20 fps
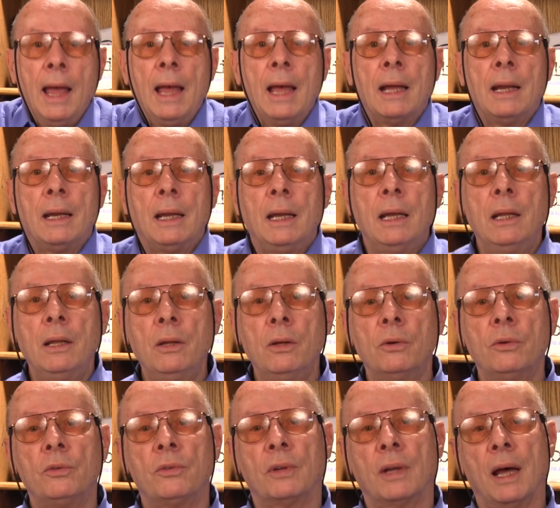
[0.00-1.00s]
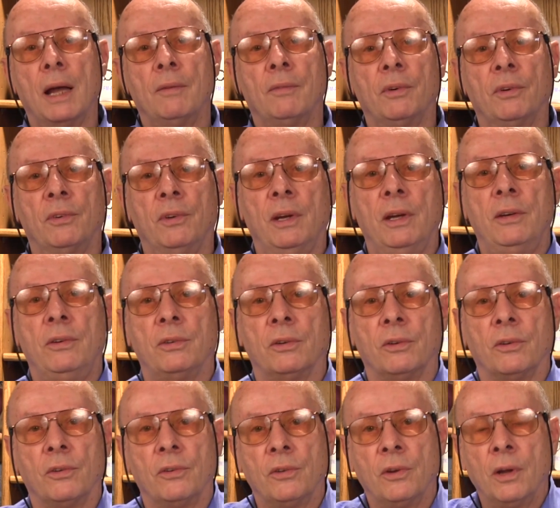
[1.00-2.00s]
And in those
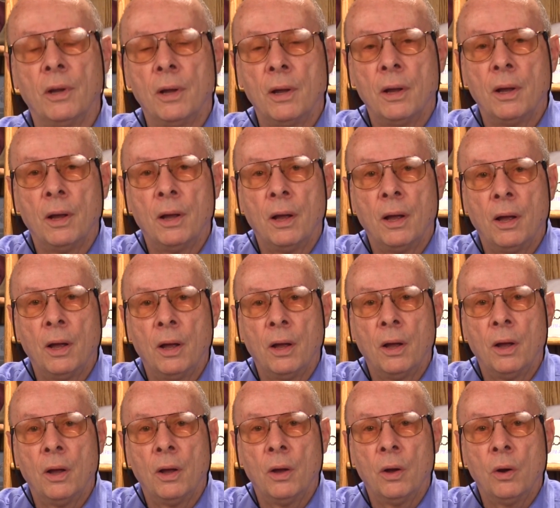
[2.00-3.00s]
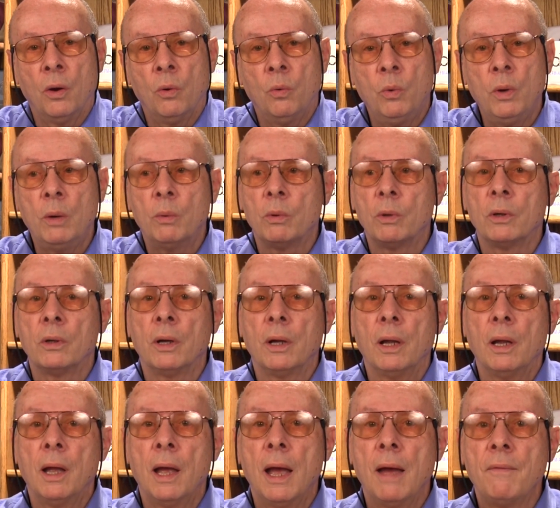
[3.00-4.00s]
conversations, we
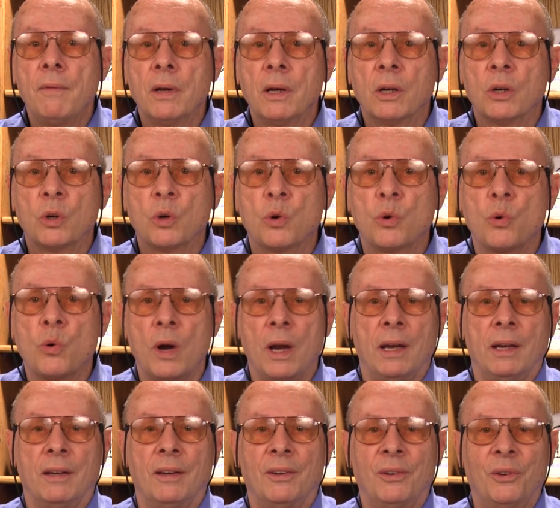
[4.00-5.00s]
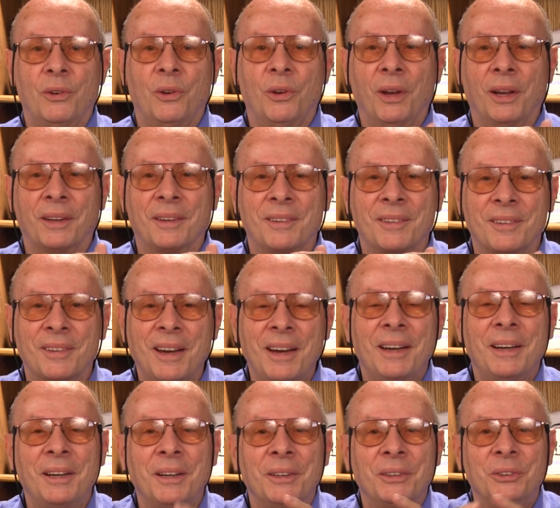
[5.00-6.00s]
were having a great,
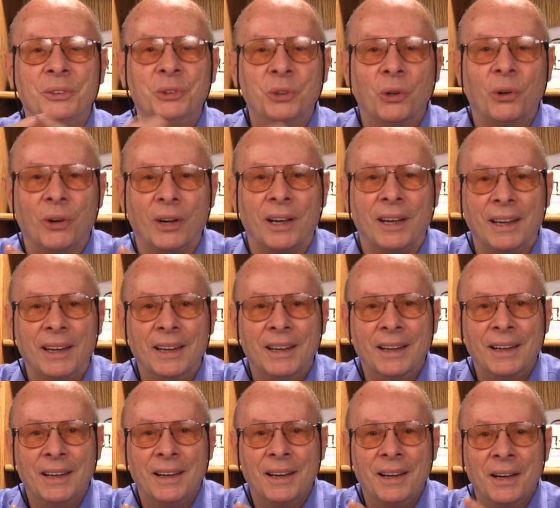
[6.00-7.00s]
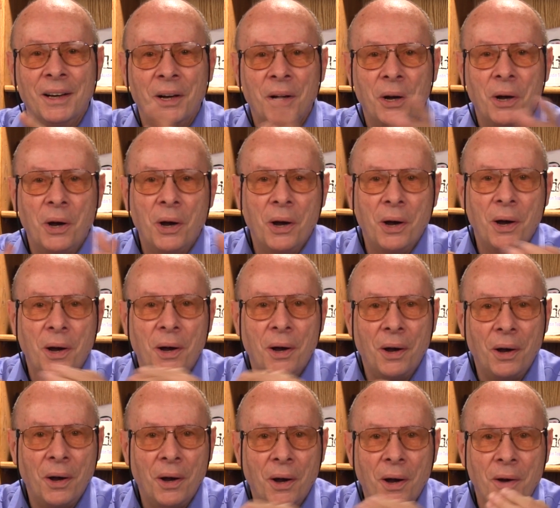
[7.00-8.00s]
exciting joy
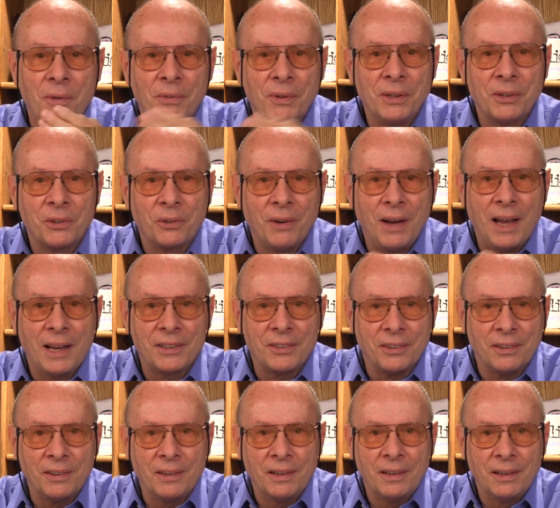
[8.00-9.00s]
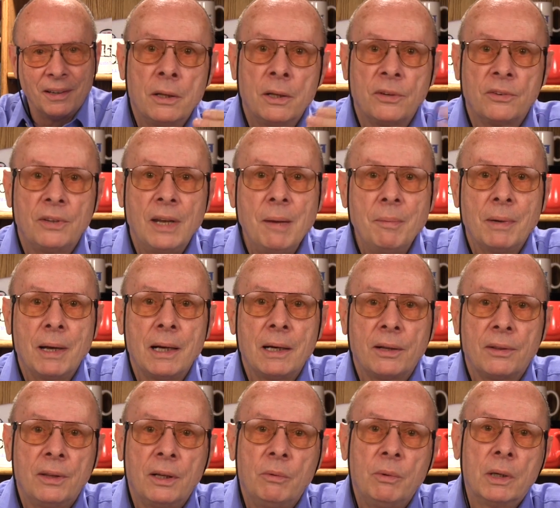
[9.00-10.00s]
of interaction. The same
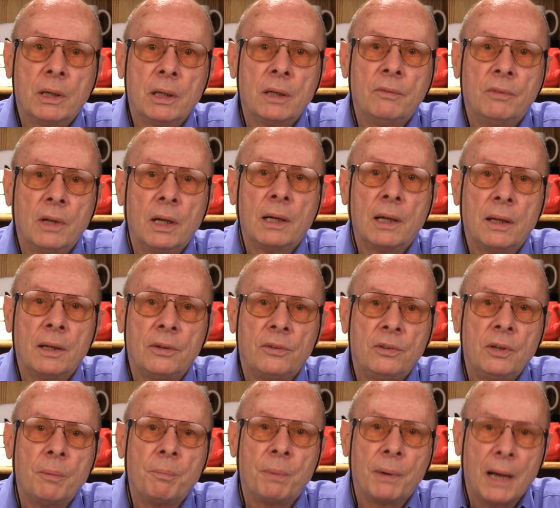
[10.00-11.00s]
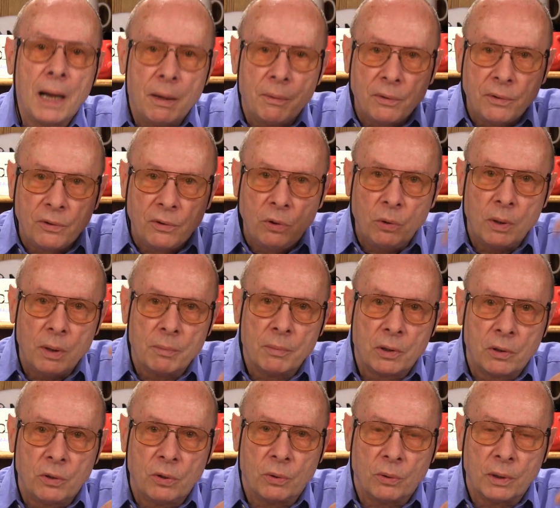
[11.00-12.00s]
kind of thing we could have done on the ship, but I was too
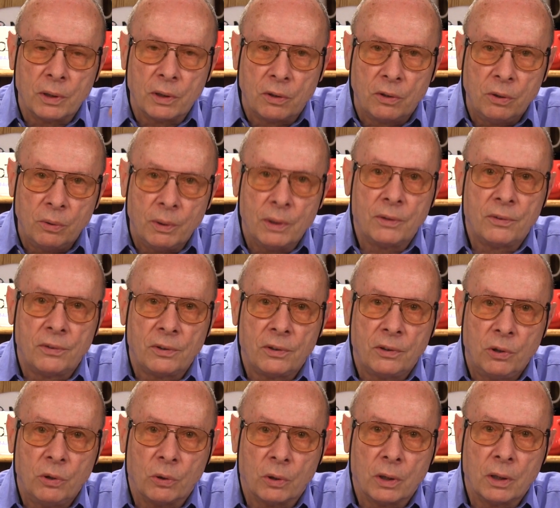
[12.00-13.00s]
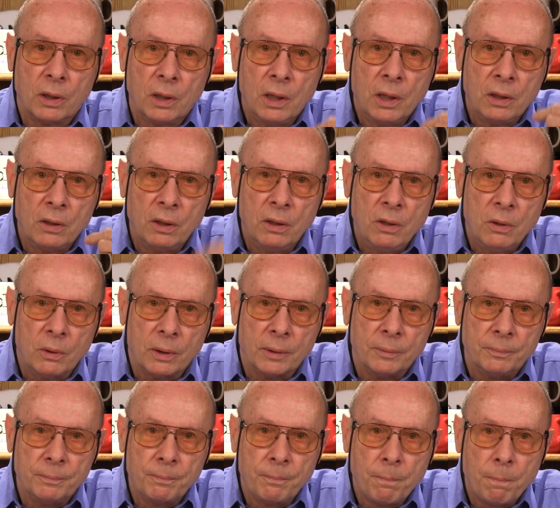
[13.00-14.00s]
immature and too insecure to do
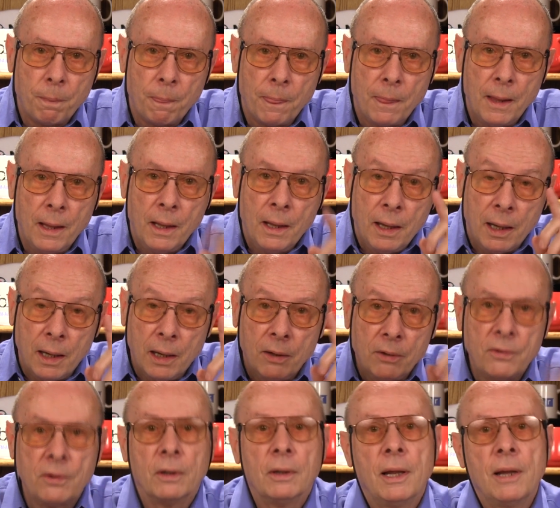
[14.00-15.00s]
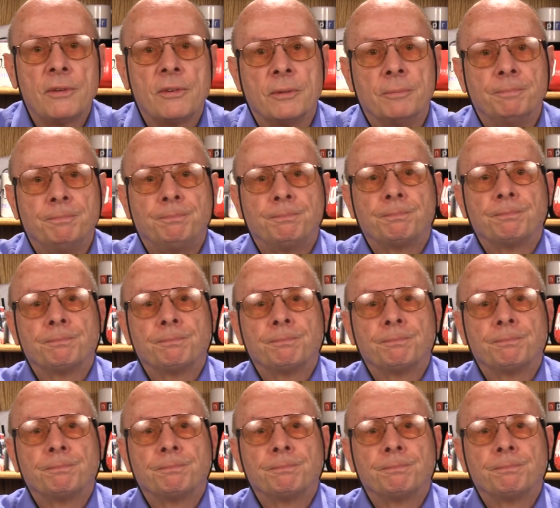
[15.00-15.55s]
it. And here's the lesson.